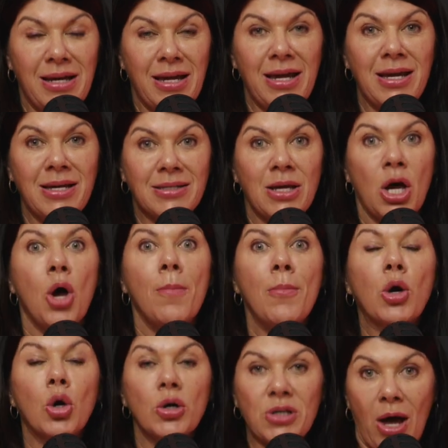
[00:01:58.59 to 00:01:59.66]
is
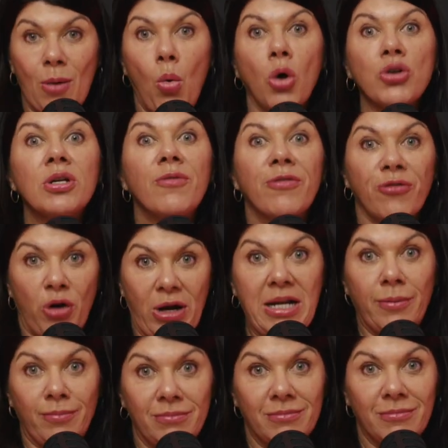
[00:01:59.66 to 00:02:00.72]
because I wanted
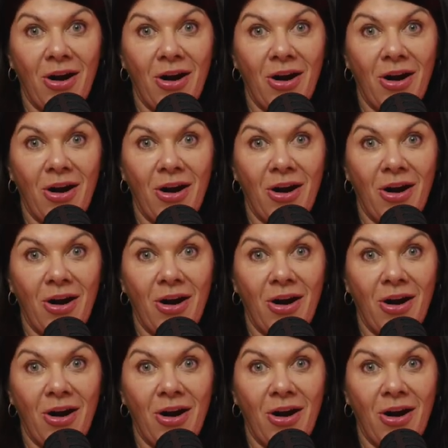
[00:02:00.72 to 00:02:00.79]
freedom,